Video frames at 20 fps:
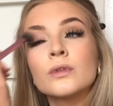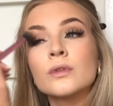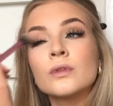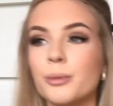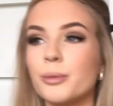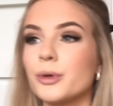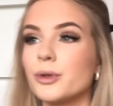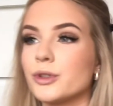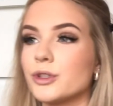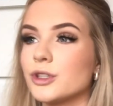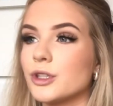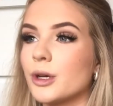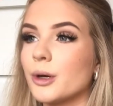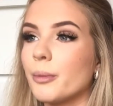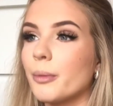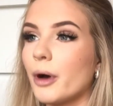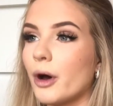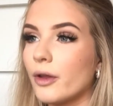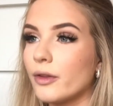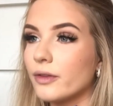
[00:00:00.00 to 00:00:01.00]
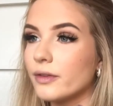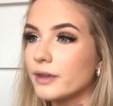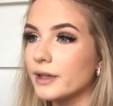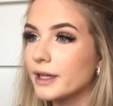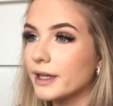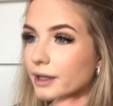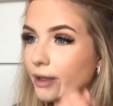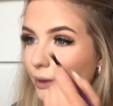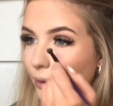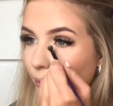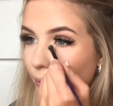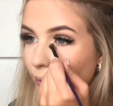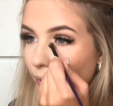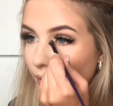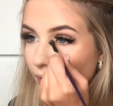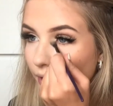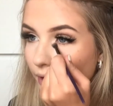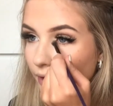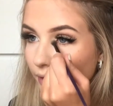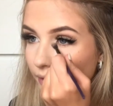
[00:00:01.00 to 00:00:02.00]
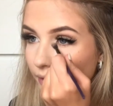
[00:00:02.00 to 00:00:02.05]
Put some on the inner corner.